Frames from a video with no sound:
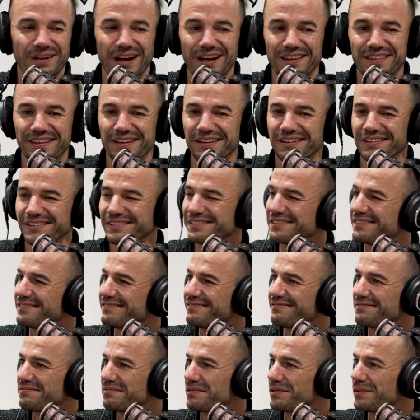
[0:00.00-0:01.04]
I think it
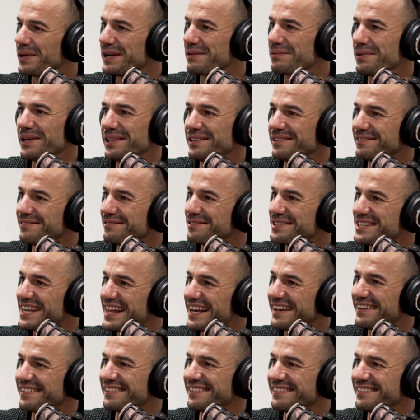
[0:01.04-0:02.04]
went well. It, it did.